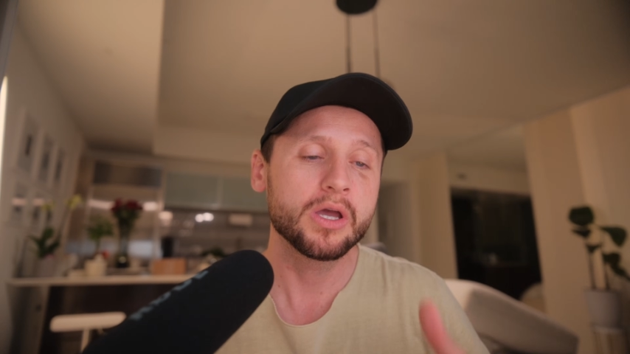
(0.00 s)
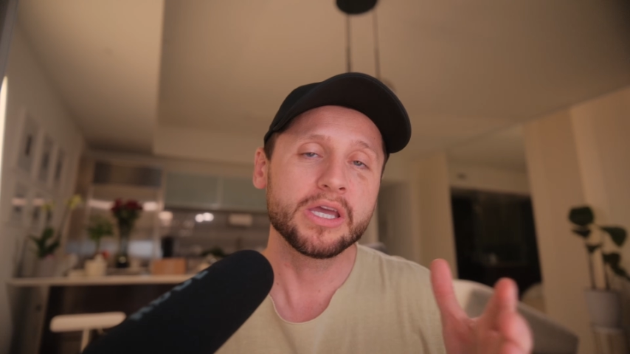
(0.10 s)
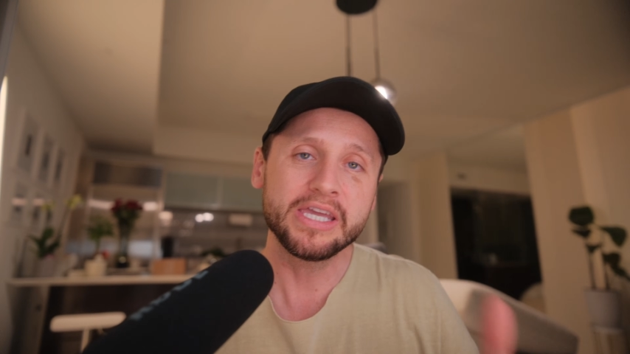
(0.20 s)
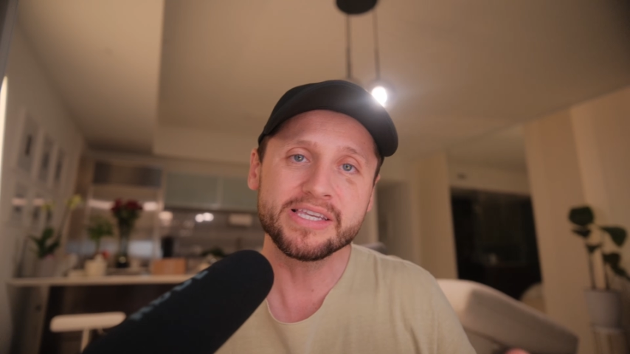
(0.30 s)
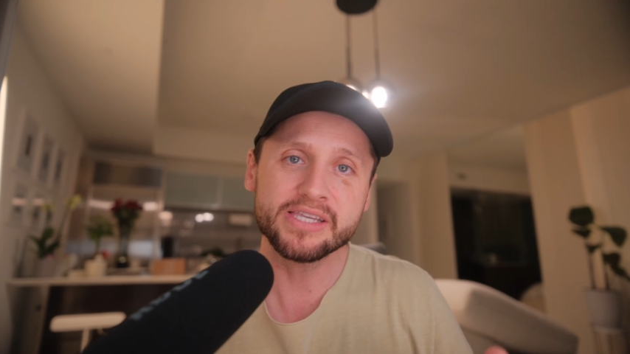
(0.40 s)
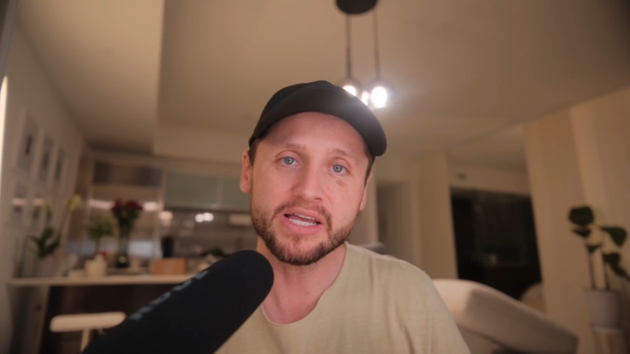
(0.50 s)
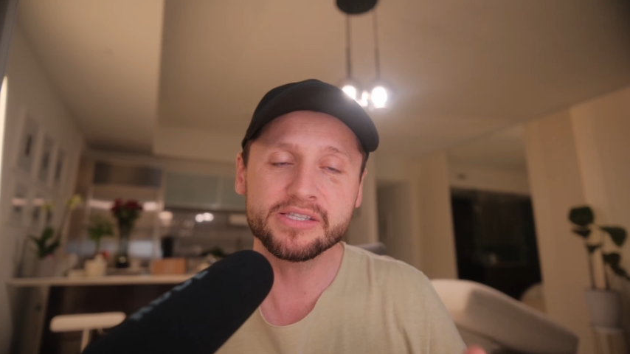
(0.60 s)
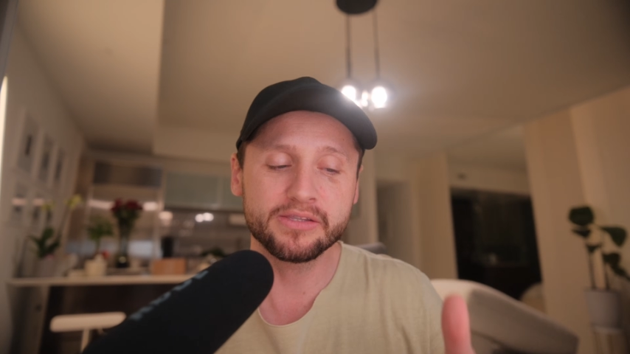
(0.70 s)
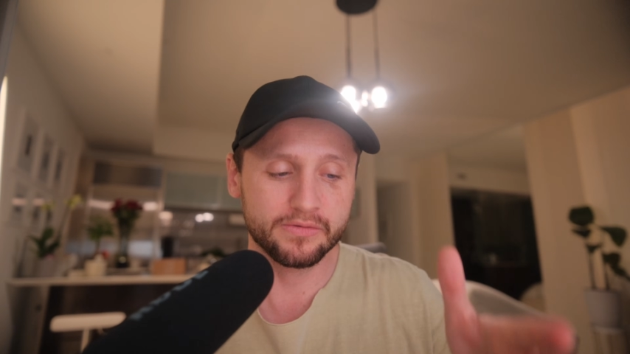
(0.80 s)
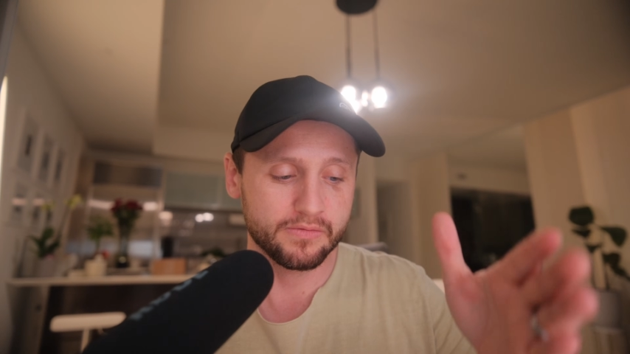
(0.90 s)
He
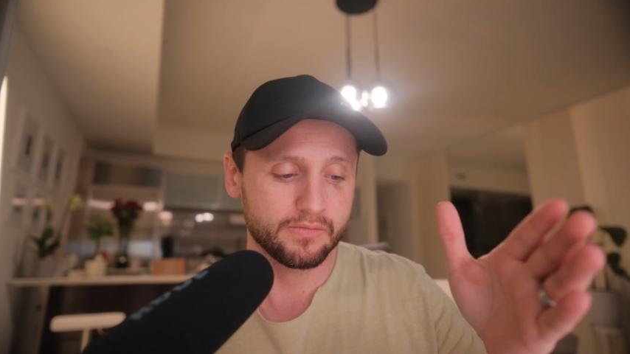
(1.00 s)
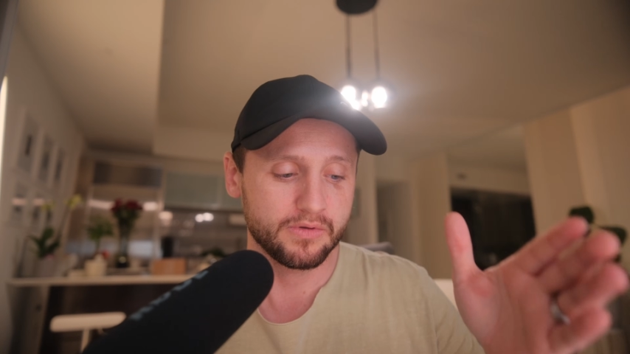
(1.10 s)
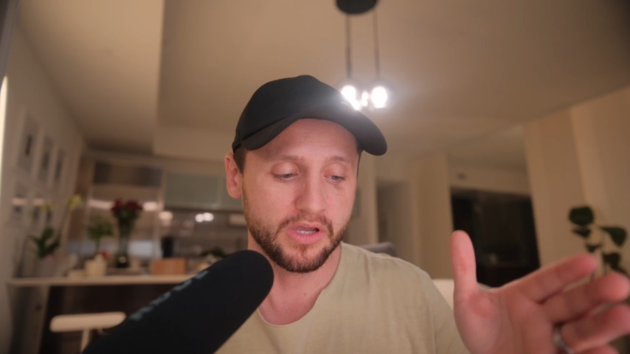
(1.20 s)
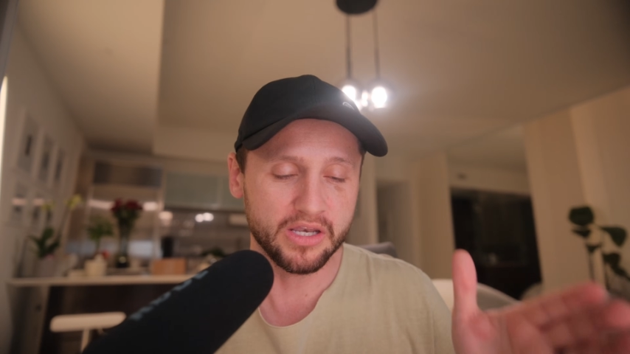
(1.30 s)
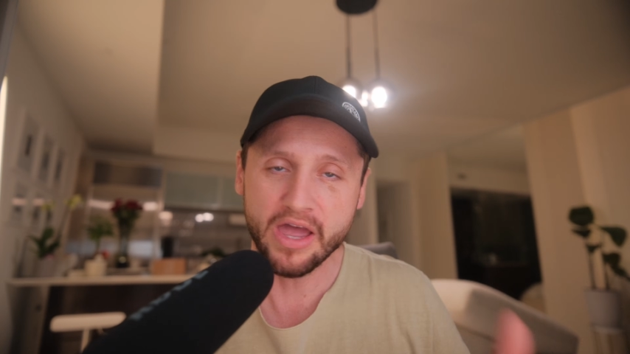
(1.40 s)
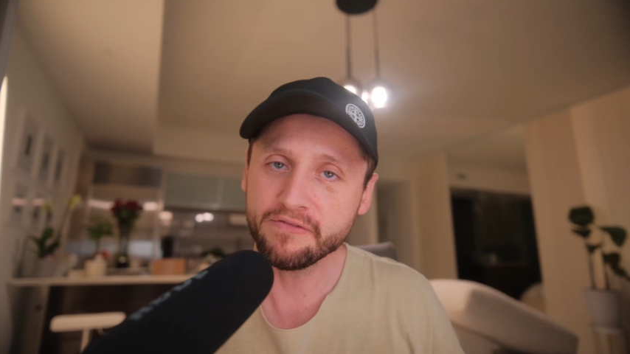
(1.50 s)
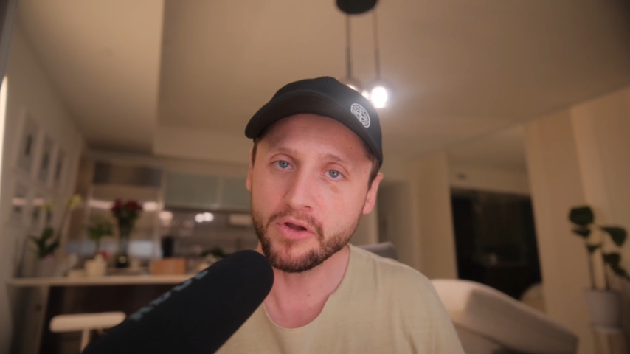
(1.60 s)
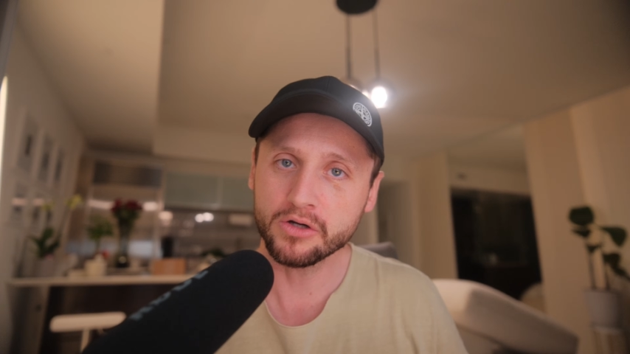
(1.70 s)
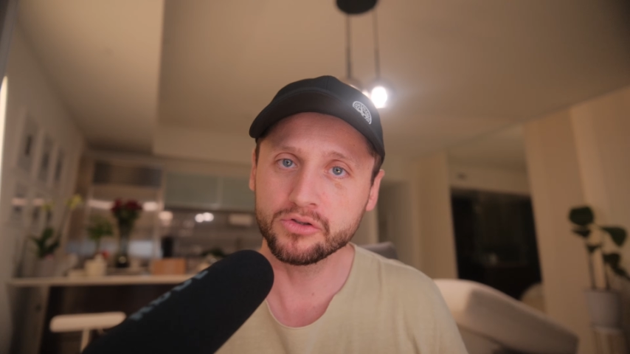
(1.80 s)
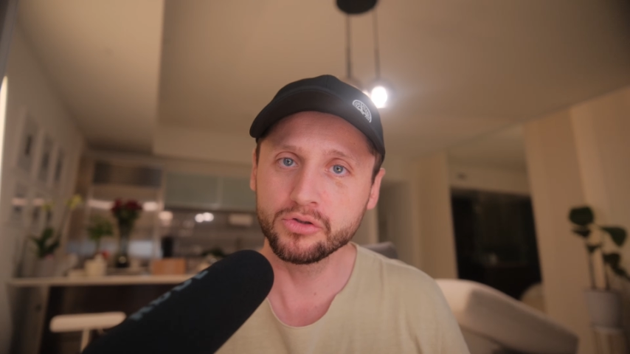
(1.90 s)
says in
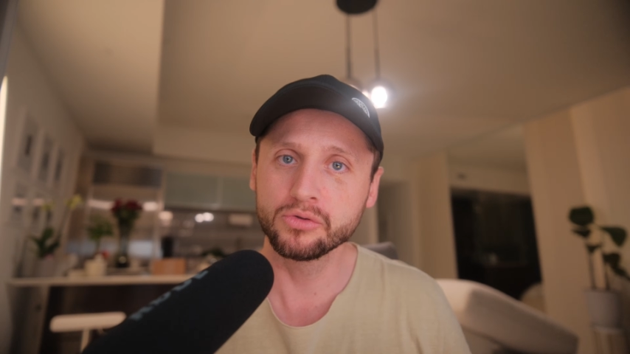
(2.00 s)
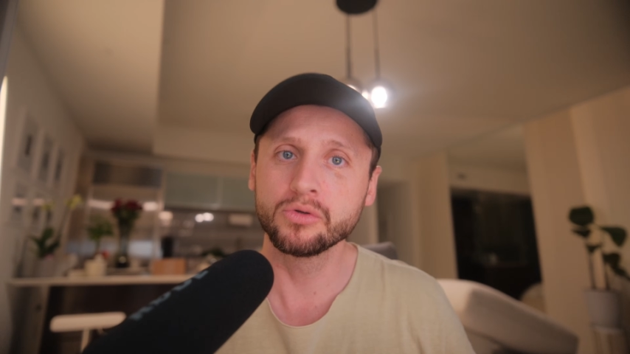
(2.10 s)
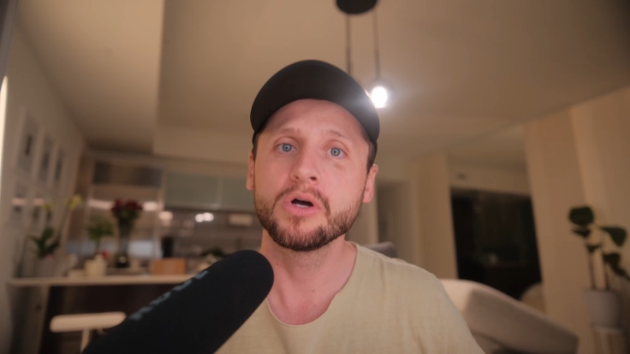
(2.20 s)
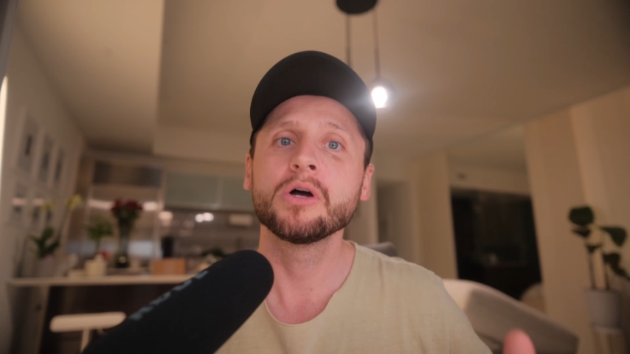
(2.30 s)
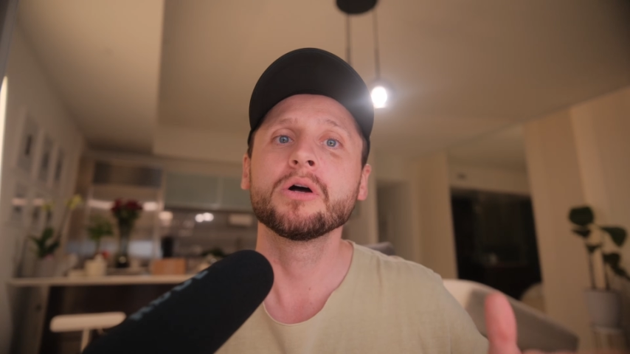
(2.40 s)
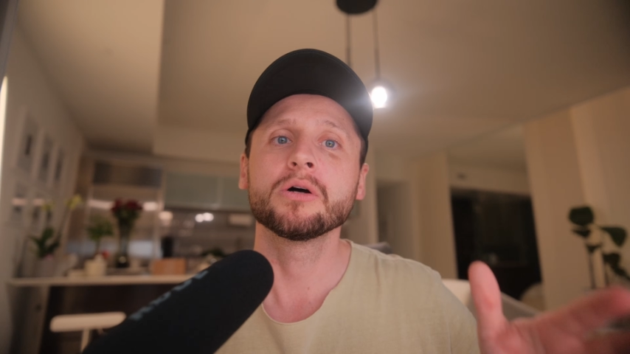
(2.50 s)
F-Log2,